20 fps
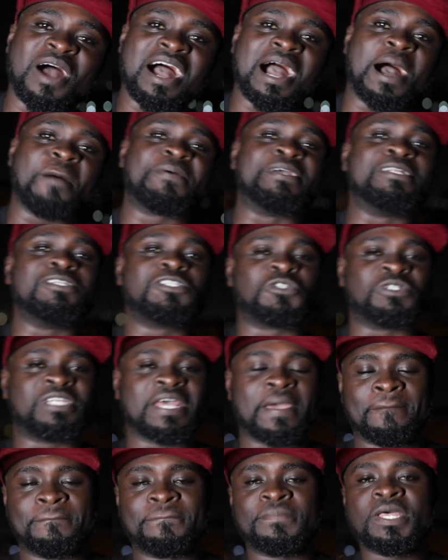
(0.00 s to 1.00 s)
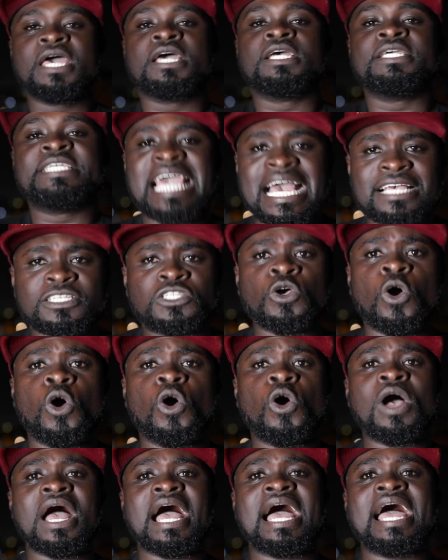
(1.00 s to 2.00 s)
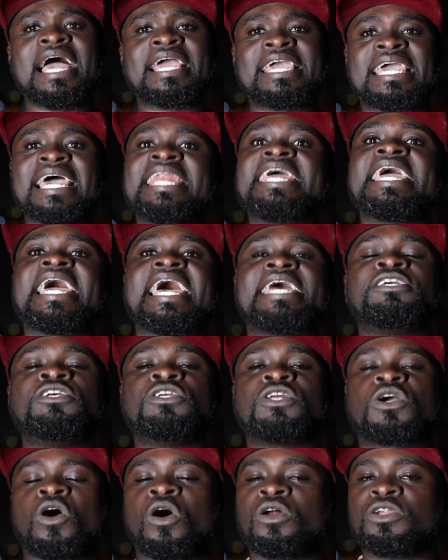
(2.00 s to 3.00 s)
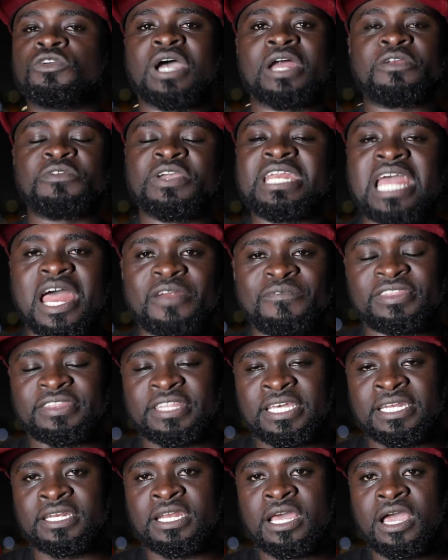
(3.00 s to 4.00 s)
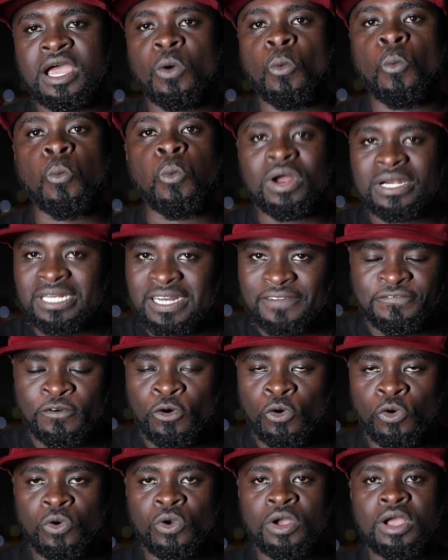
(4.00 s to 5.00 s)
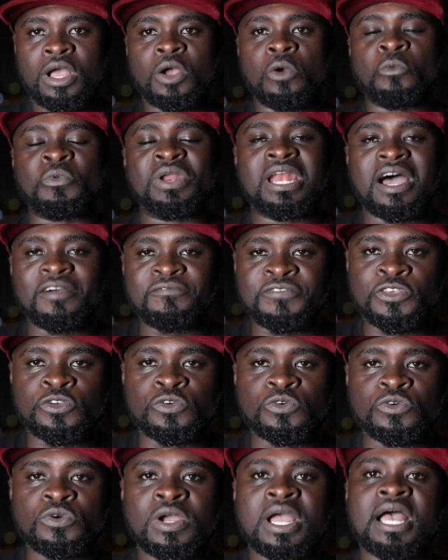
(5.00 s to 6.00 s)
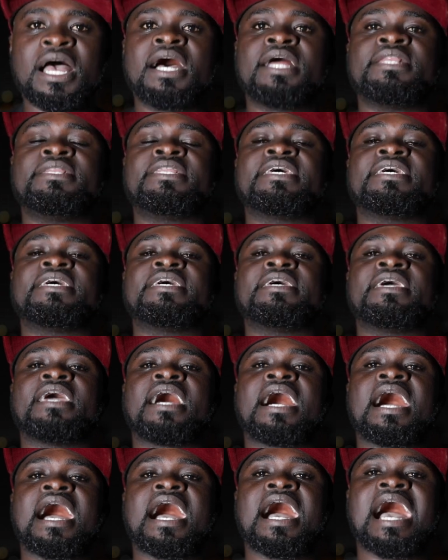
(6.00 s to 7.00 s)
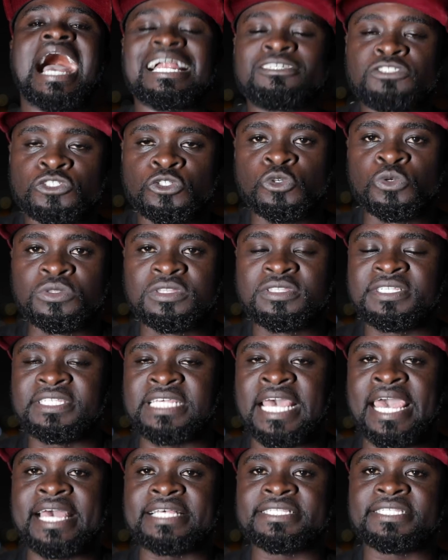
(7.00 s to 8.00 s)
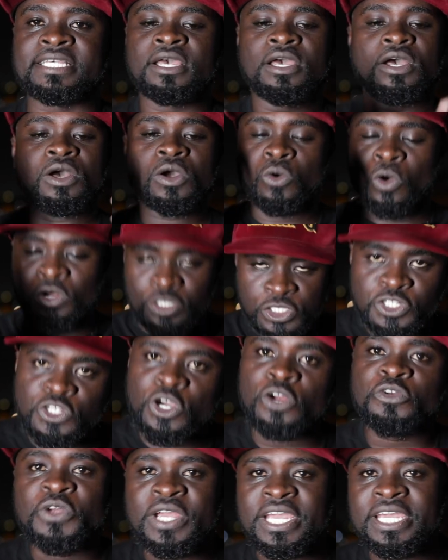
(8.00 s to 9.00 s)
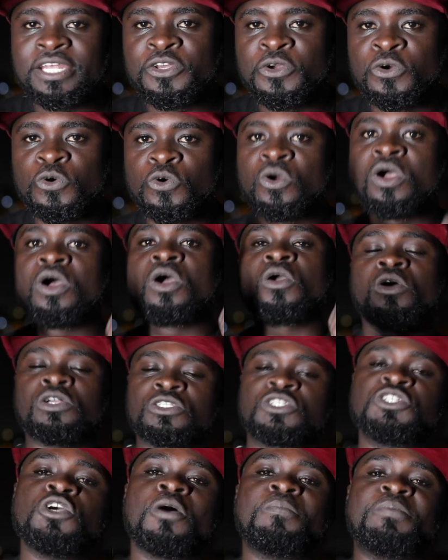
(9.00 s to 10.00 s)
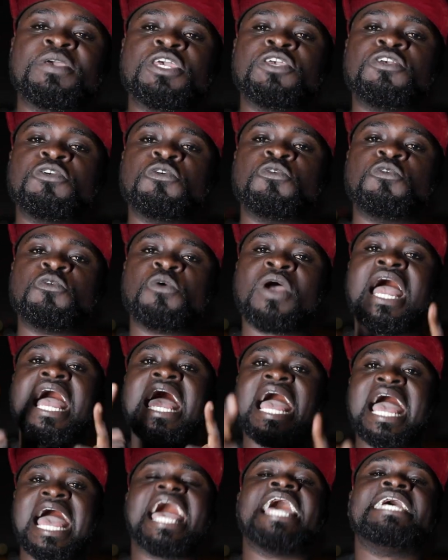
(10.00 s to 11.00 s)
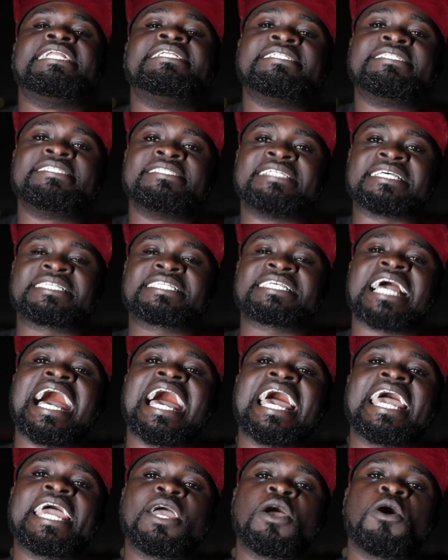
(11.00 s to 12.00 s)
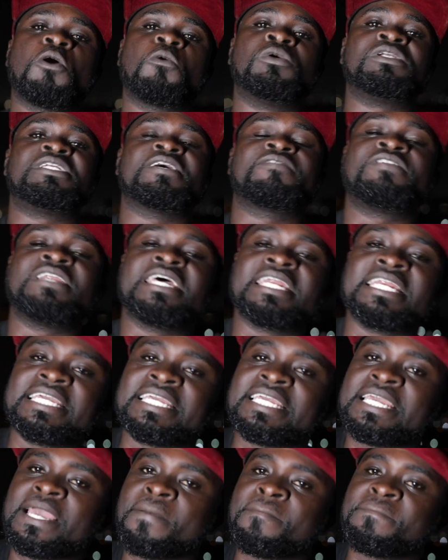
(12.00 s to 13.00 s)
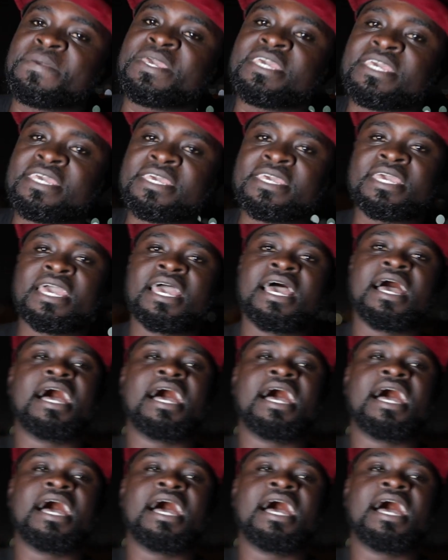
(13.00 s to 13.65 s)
what happened to them. Yeah, so Curly Head Unicorn, you are doing everything wonderful. We love you. The hard truth says, continue doing you, continue being you, and the sky will definitely be